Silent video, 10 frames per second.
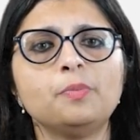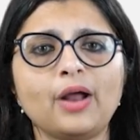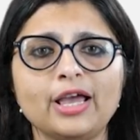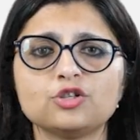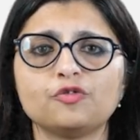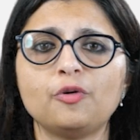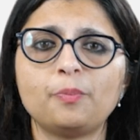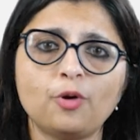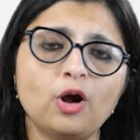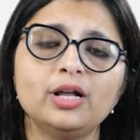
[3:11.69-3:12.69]
price of a
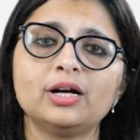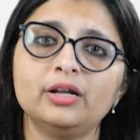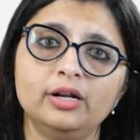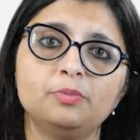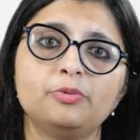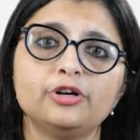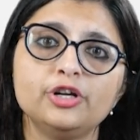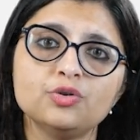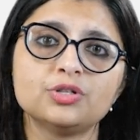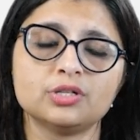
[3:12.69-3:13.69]
product it
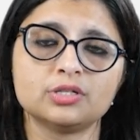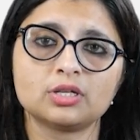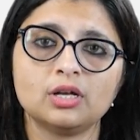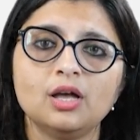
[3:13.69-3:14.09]
produces.